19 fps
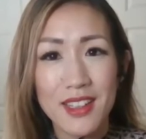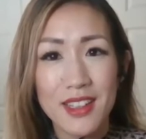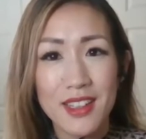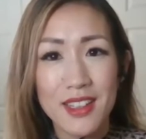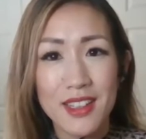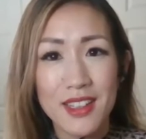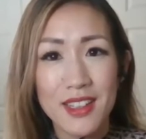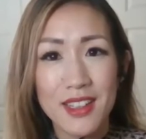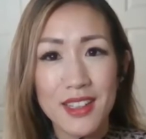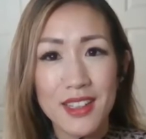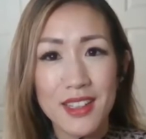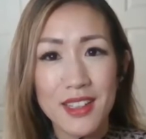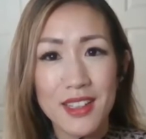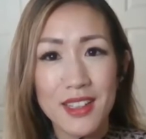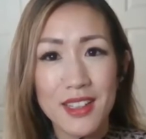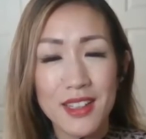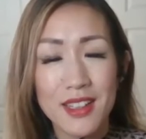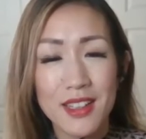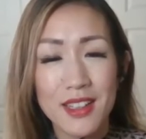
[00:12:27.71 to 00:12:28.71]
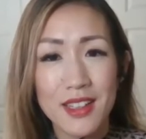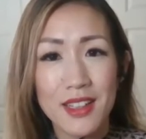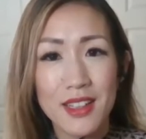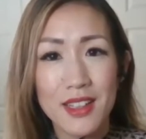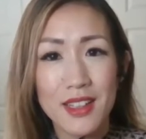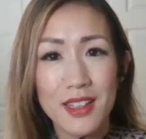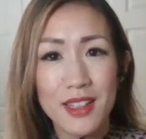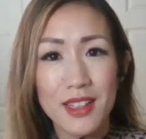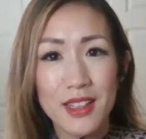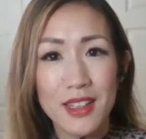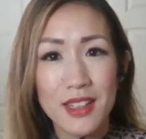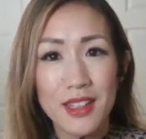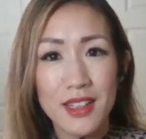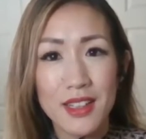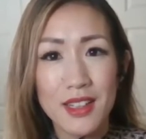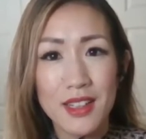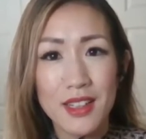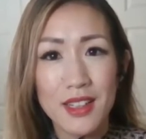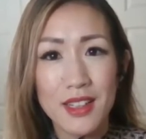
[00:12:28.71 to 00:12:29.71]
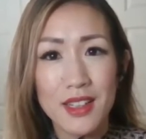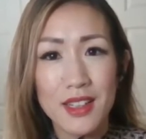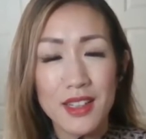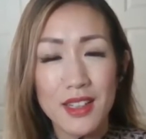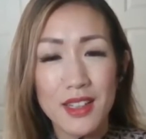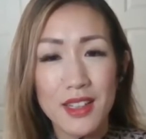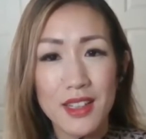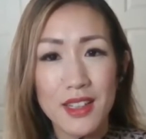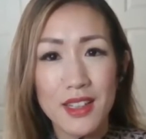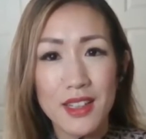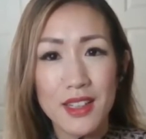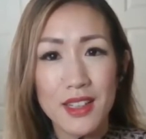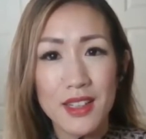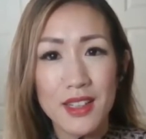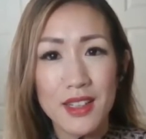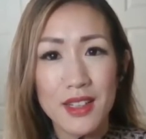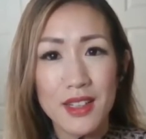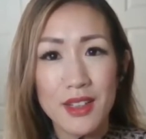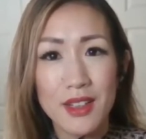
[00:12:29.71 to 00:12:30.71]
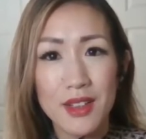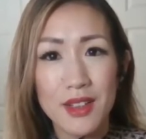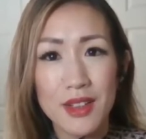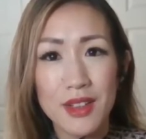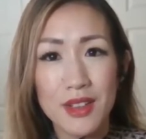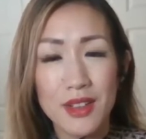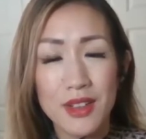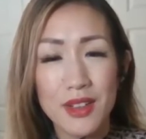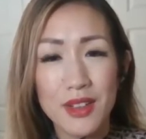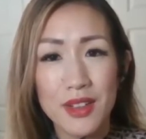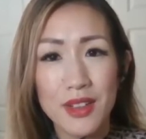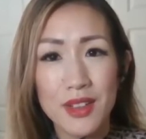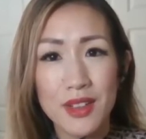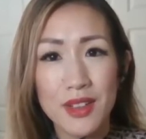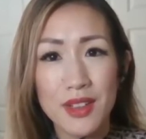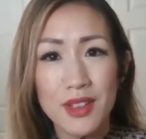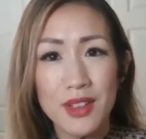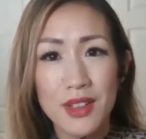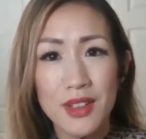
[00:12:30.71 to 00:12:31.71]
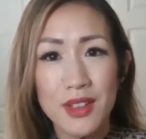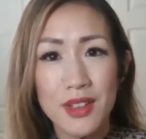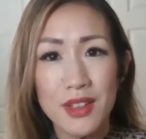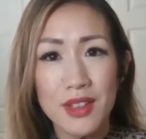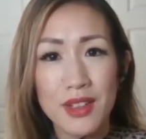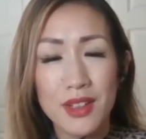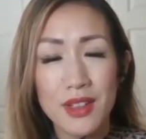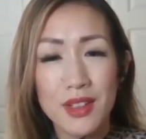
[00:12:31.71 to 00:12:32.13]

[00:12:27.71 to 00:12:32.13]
(not speaking)